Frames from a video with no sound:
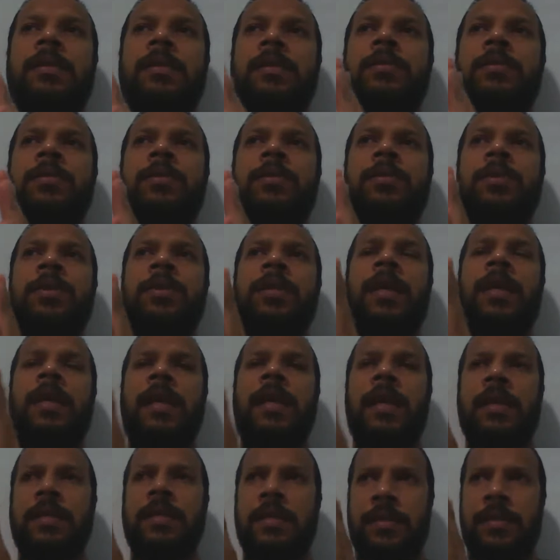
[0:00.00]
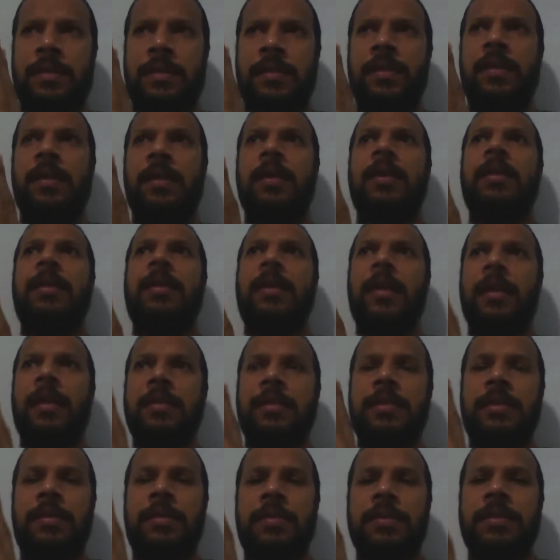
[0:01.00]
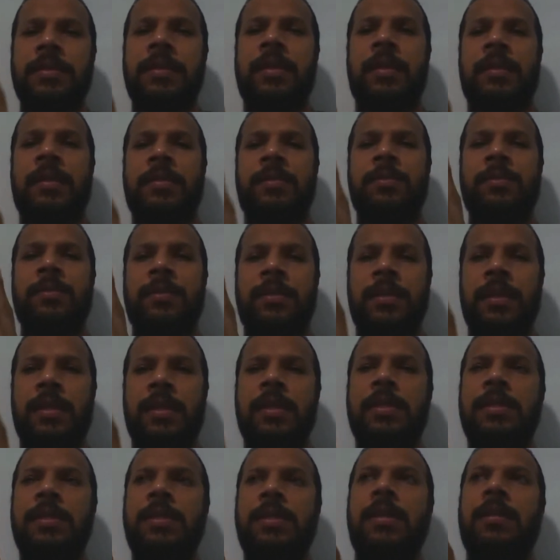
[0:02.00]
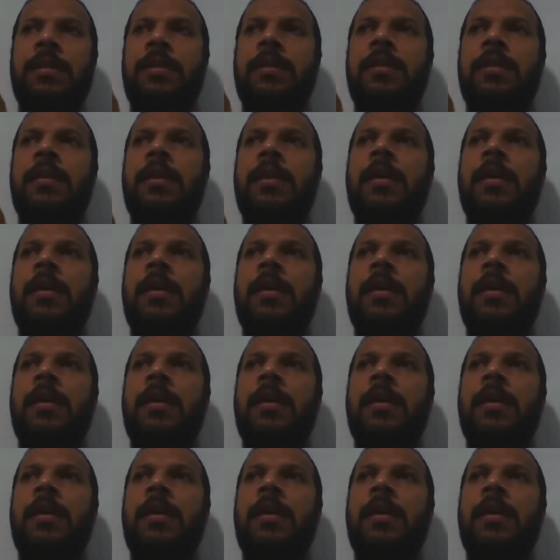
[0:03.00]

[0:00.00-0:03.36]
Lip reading: Usually, yes, there is an association,